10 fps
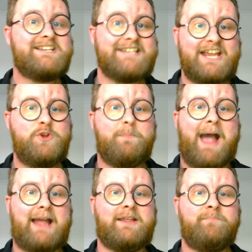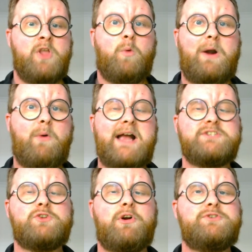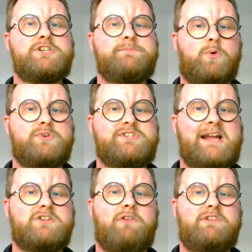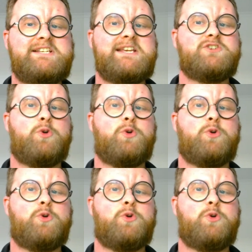set you back? Well, as the Croesus Spore Sack currently sits